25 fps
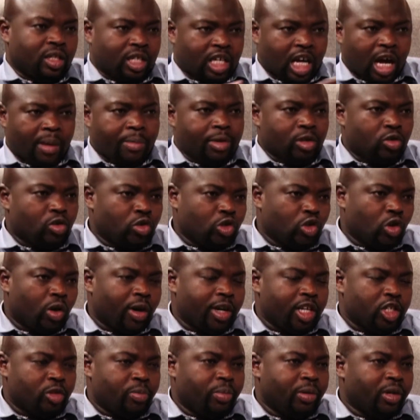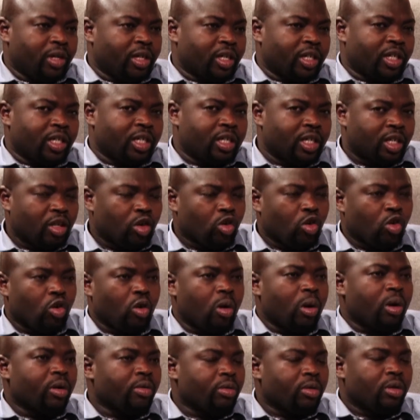coming to Johannesburg,
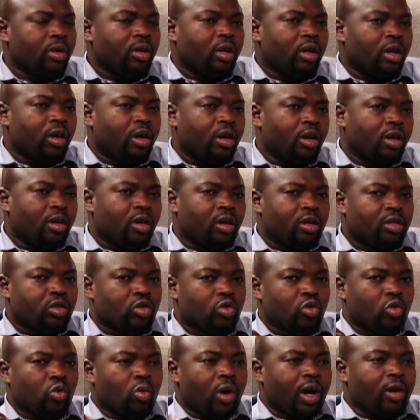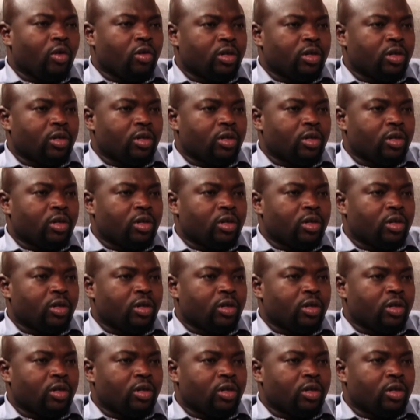going to one